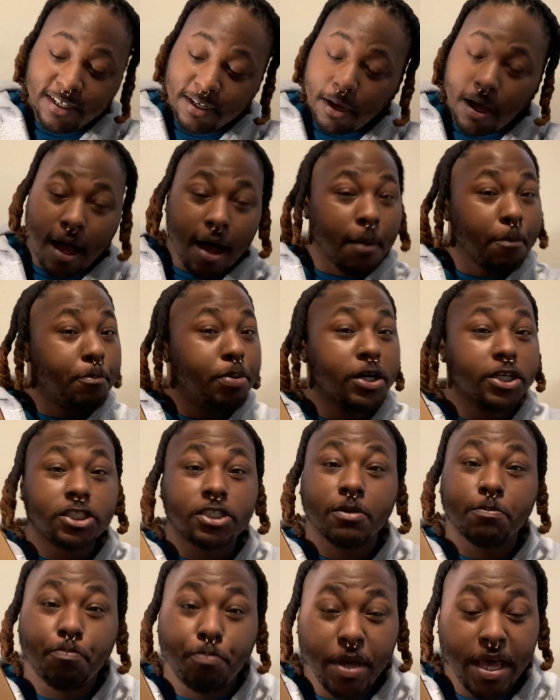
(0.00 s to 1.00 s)
I'm
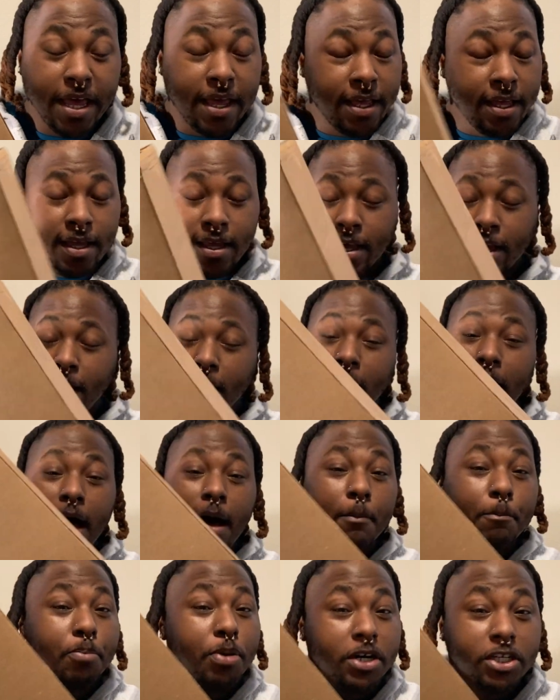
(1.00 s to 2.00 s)
pushing P. I
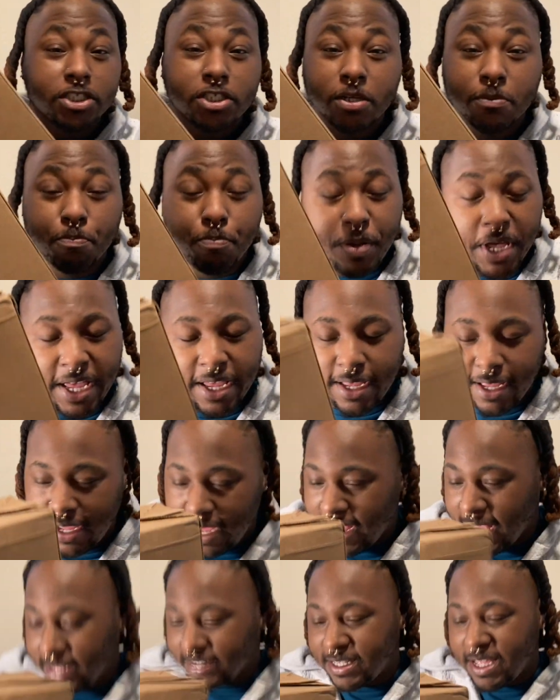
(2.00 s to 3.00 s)

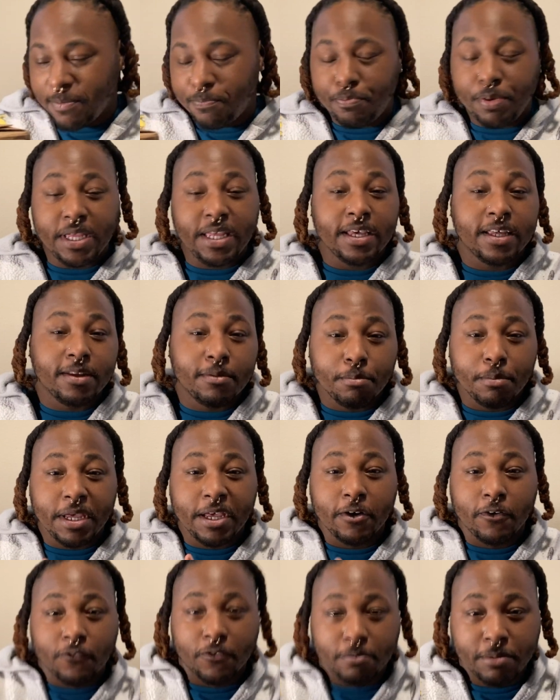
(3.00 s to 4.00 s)
got that P in the
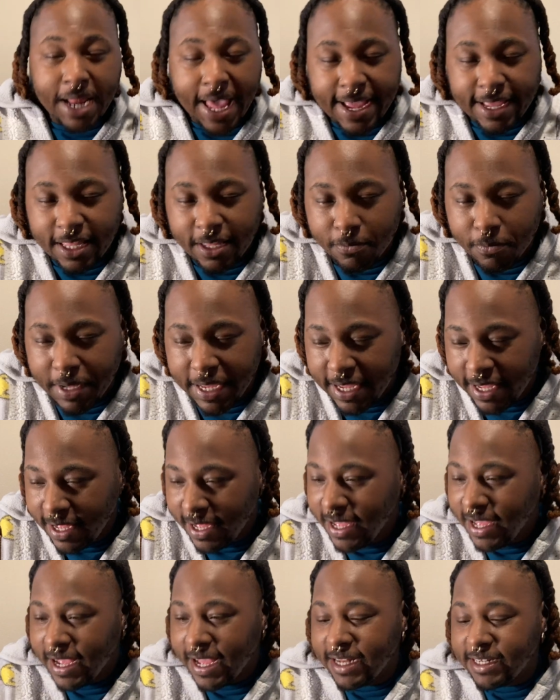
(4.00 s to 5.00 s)
mail from Nike, man.
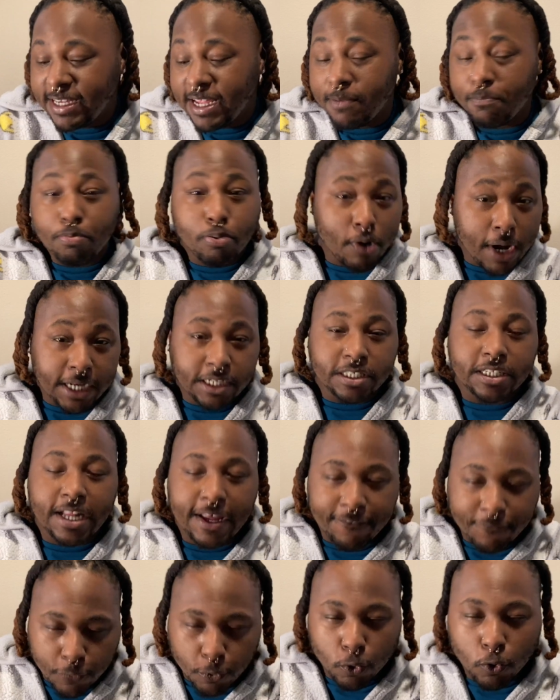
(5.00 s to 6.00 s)
Got that pressure,
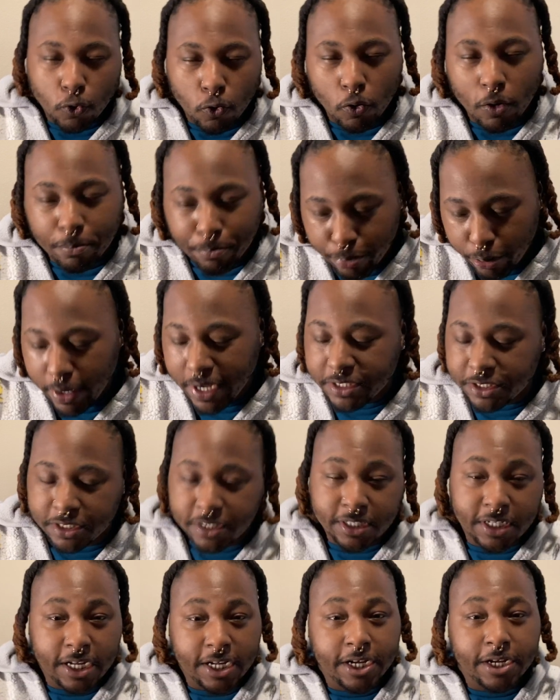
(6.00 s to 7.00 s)
that full court pressure,
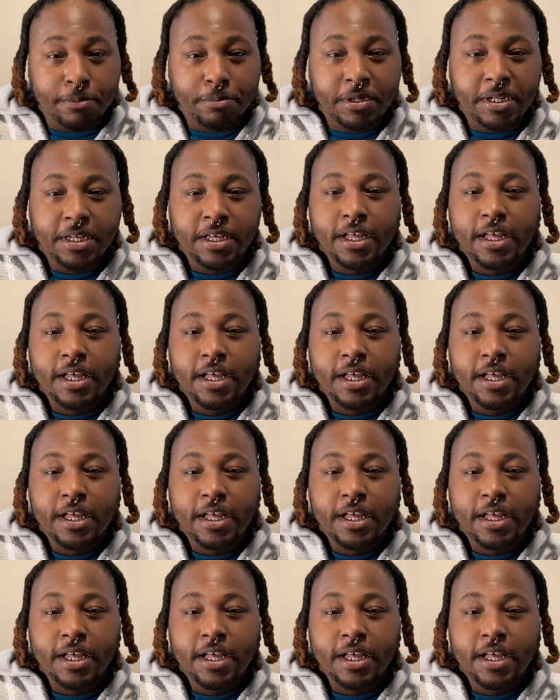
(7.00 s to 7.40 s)
you hear me?